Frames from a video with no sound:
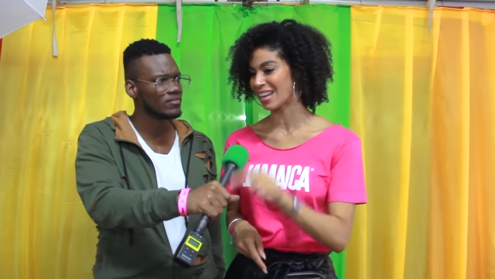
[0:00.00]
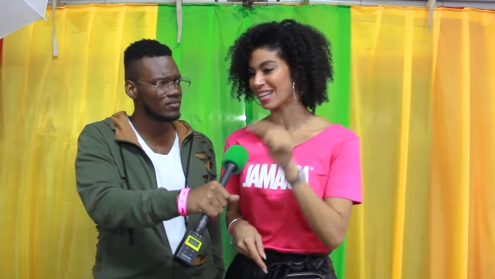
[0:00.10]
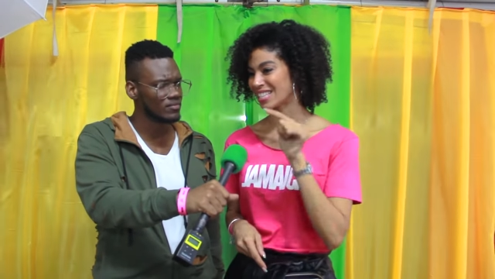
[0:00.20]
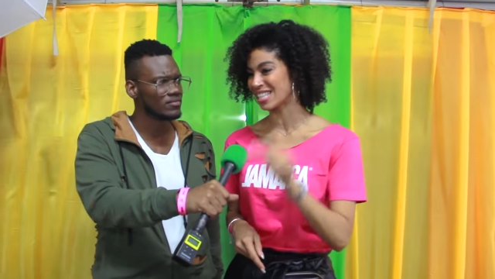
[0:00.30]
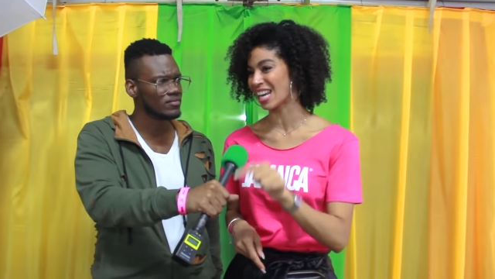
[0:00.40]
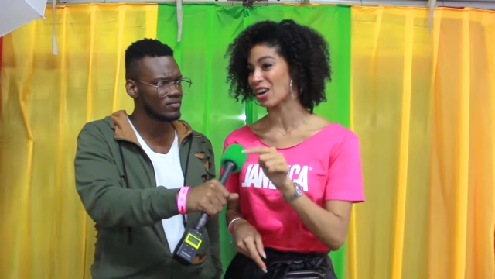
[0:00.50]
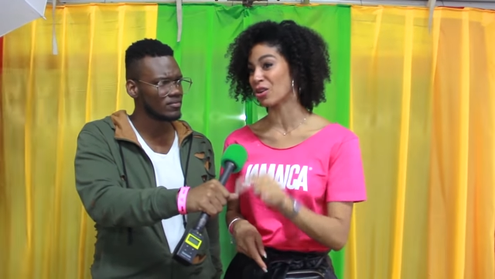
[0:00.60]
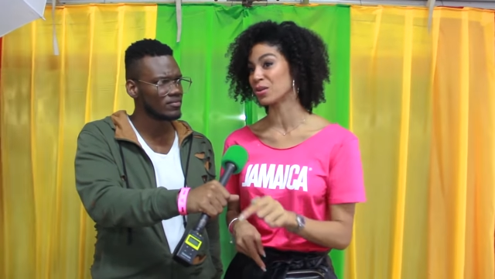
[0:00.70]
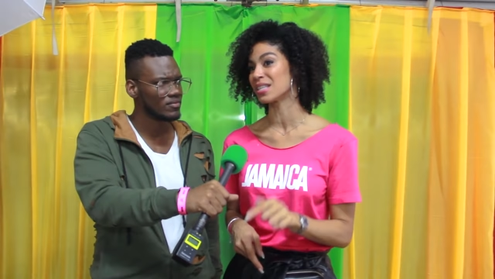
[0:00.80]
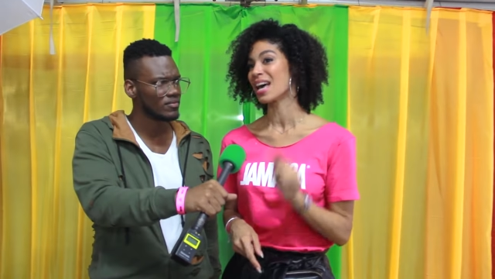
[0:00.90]
Speaker 1: in, day
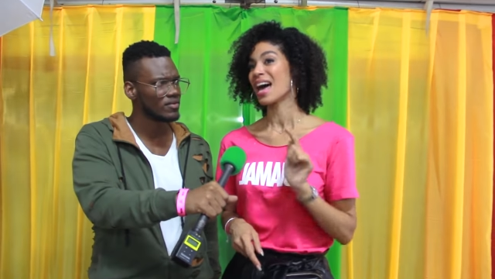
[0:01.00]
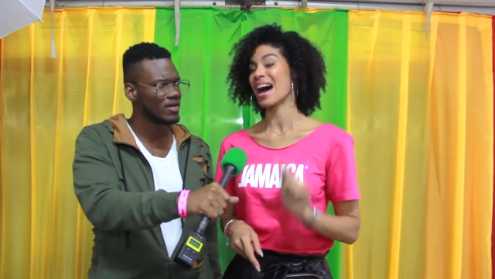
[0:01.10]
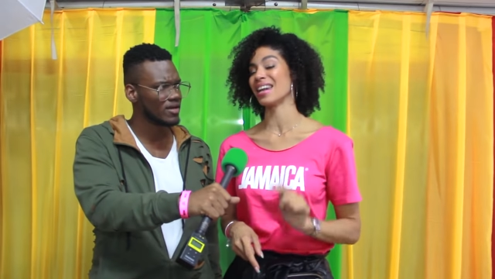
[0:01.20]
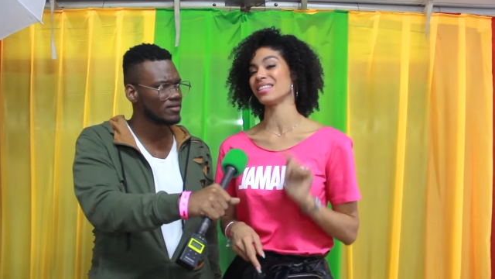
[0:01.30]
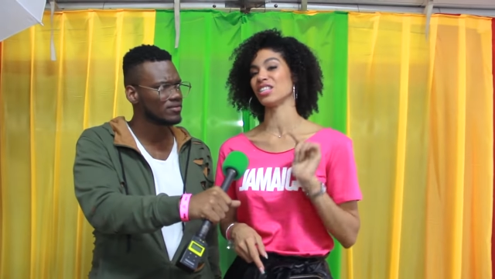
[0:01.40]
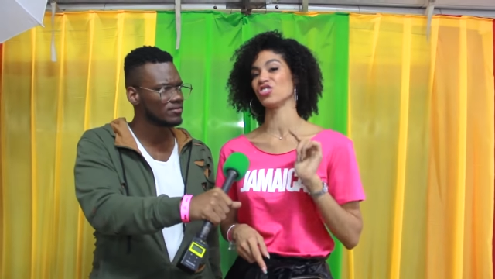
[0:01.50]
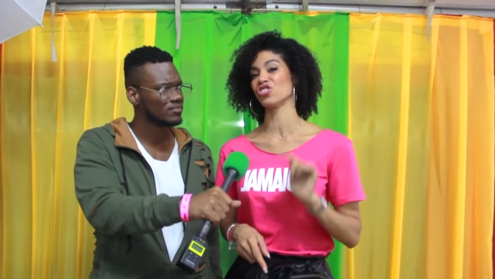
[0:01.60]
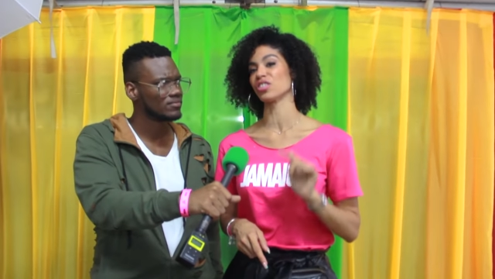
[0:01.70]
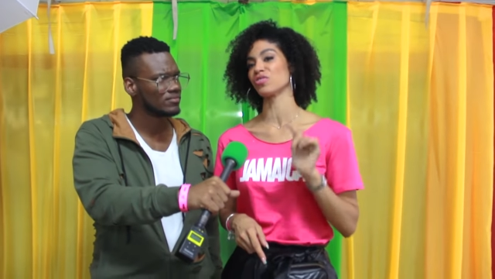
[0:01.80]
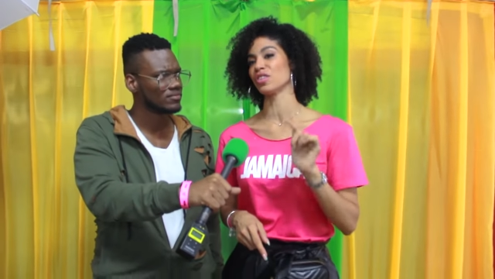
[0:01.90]
out, yeah. and it is
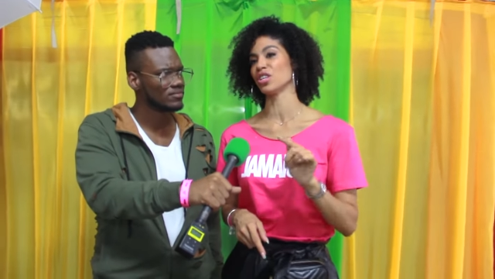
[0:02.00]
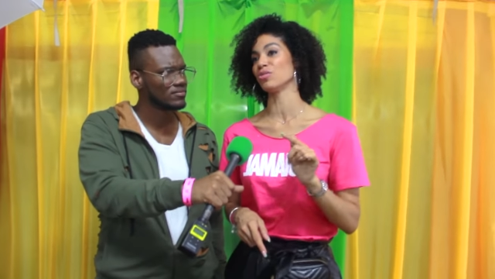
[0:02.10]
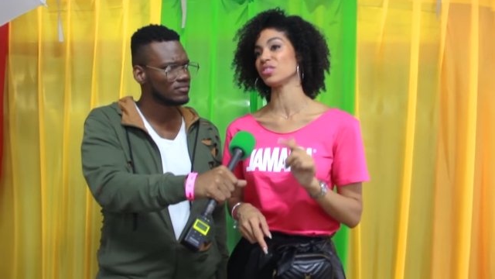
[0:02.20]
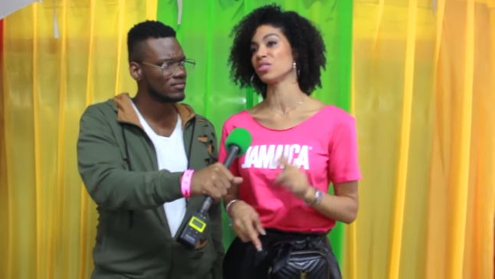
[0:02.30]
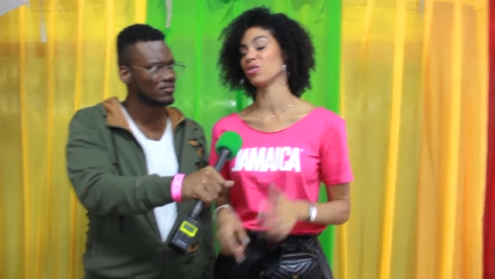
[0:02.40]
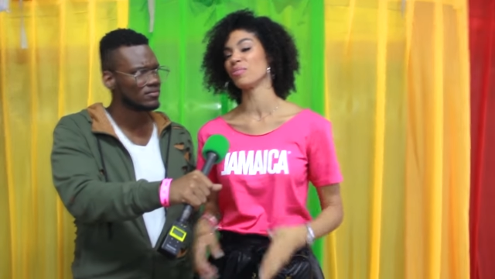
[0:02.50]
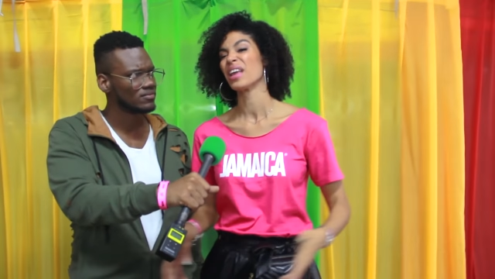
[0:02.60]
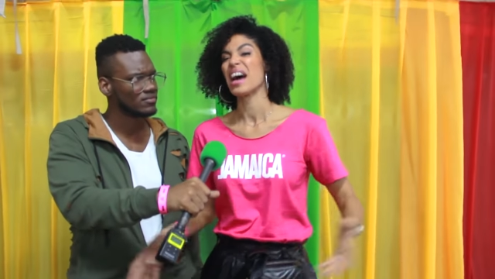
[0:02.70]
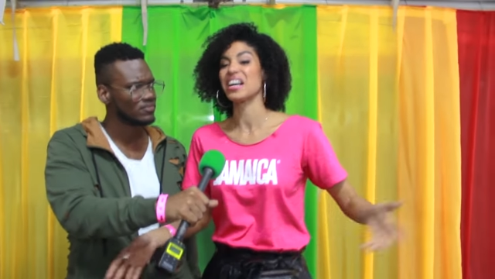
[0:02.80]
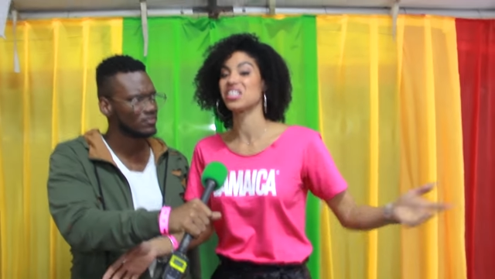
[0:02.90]
just reduced to
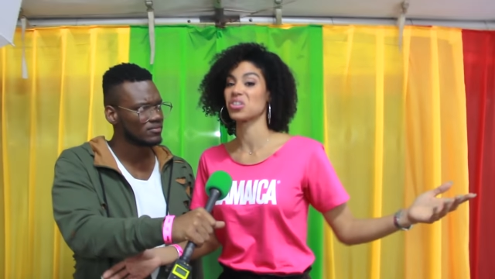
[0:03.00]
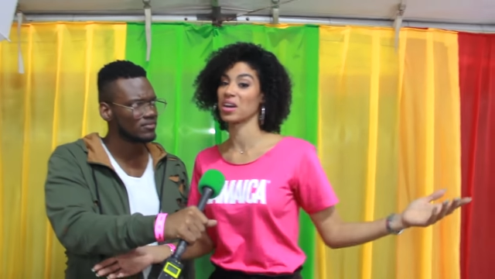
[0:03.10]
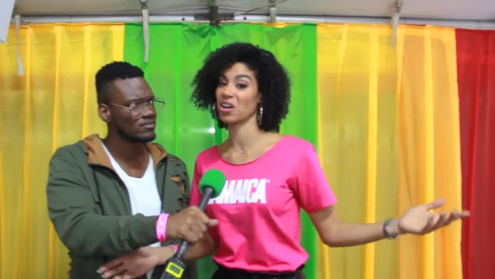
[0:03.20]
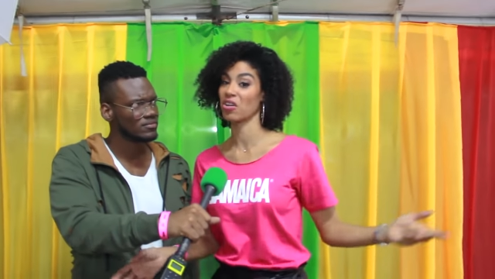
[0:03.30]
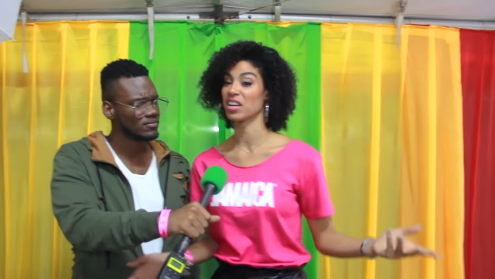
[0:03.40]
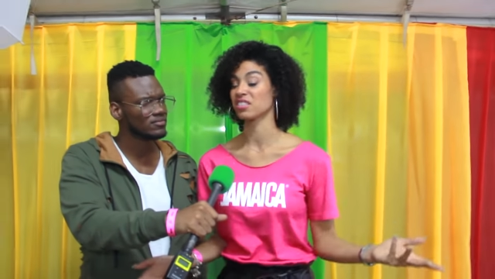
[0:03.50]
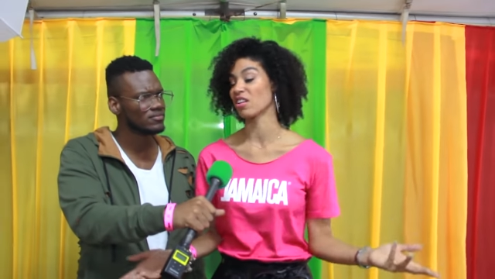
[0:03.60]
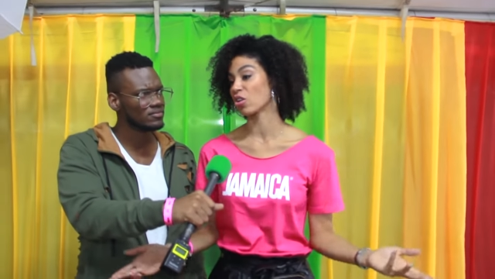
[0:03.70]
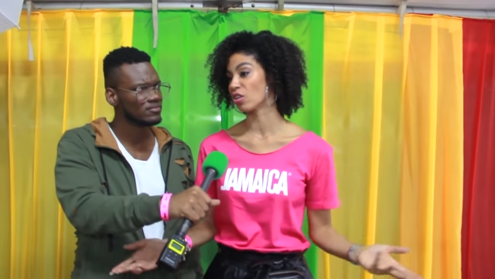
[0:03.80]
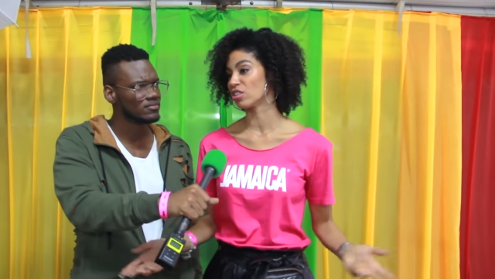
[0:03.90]
as so it goes, it's our
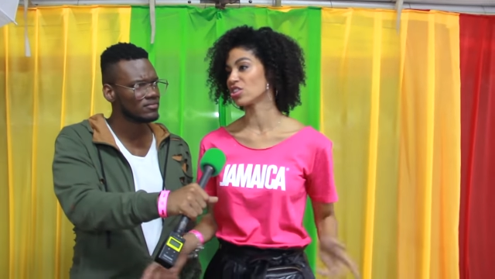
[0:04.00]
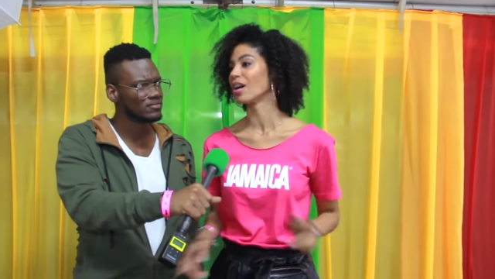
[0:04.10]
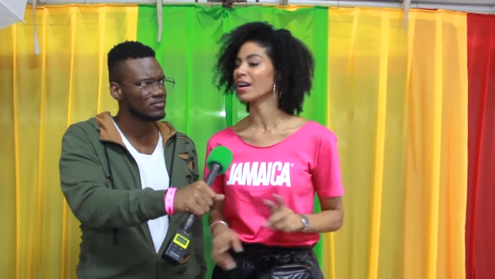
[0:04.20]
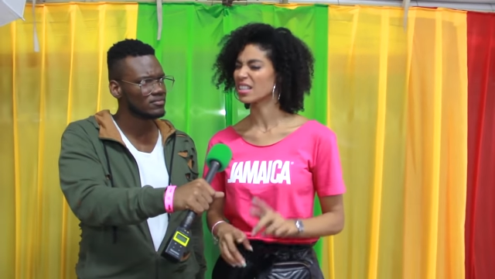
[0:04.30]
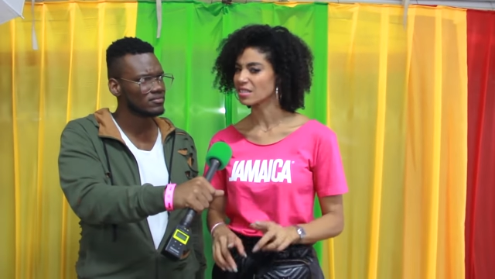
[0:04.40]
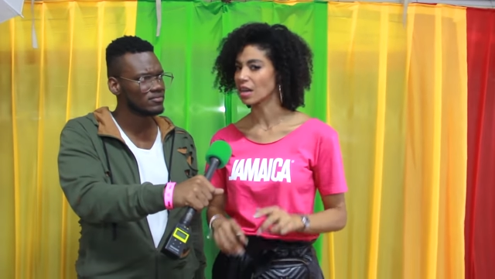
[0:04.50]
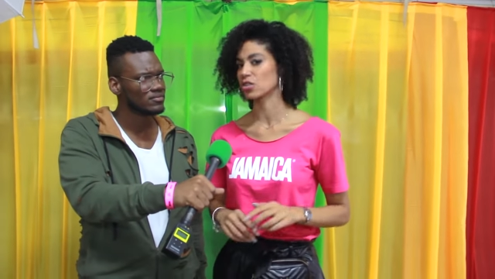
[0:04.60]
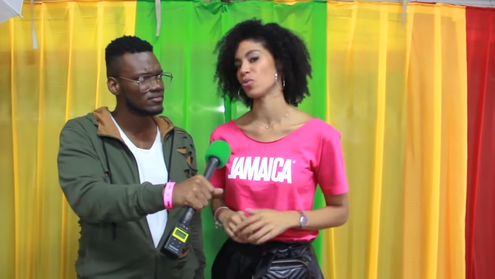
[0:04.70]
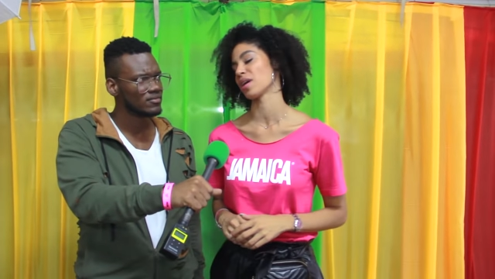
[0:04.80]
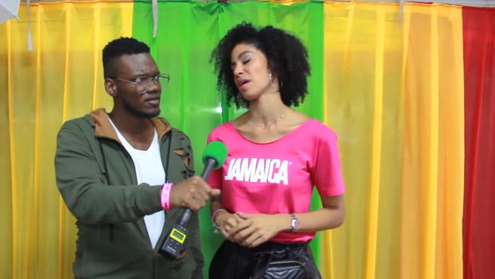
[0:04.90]
culture, it's not
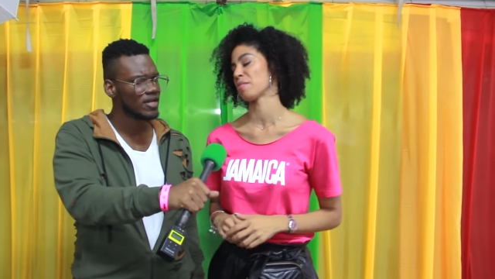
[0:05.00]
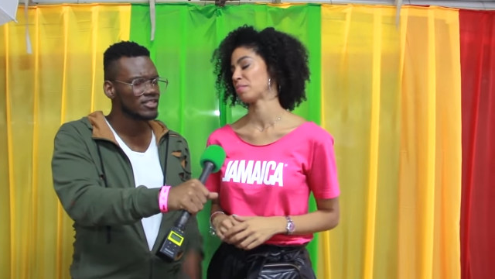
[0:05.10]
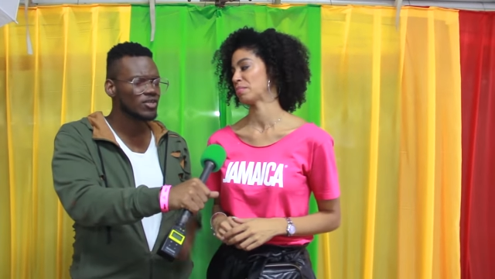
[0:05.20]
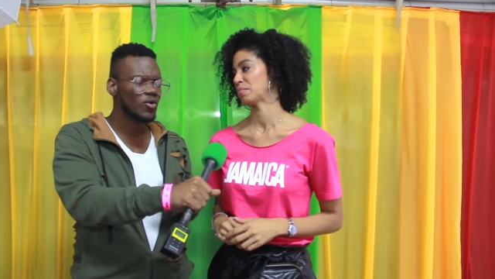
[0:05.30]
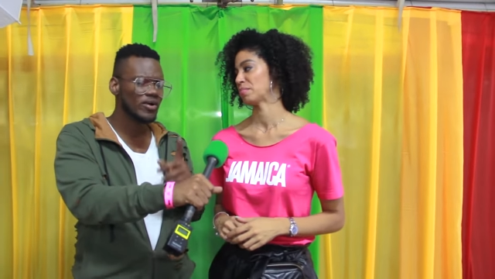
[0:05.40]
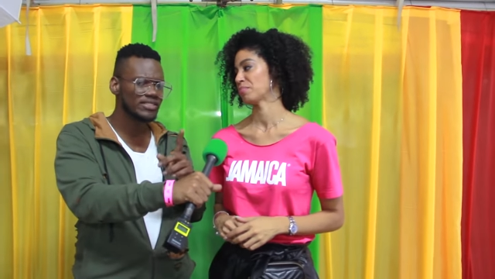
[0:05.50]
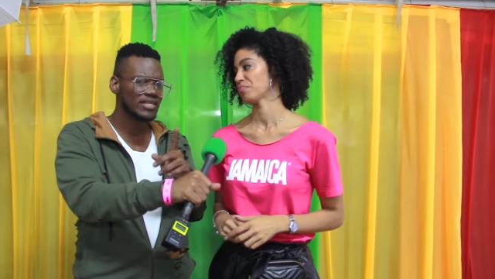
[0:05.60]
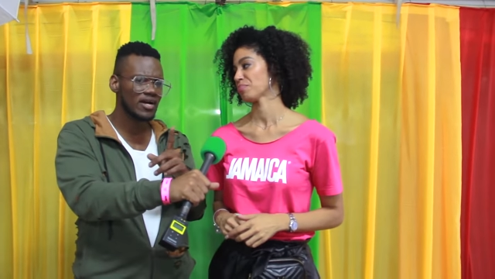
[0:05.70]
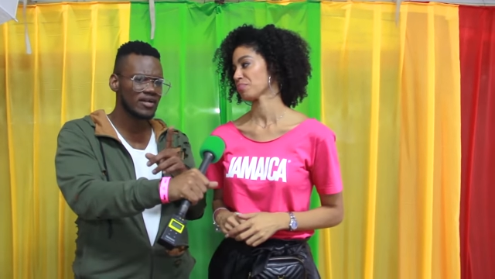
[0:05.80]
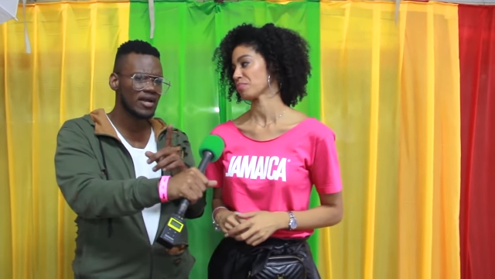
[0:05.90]
okay. So
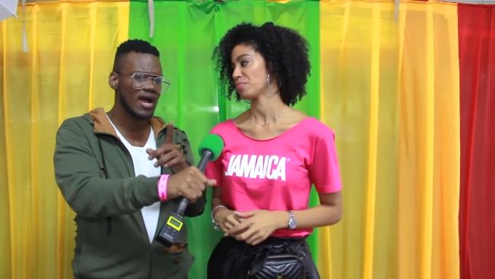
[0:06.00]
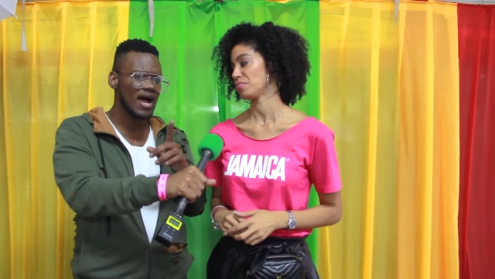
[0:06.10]
question,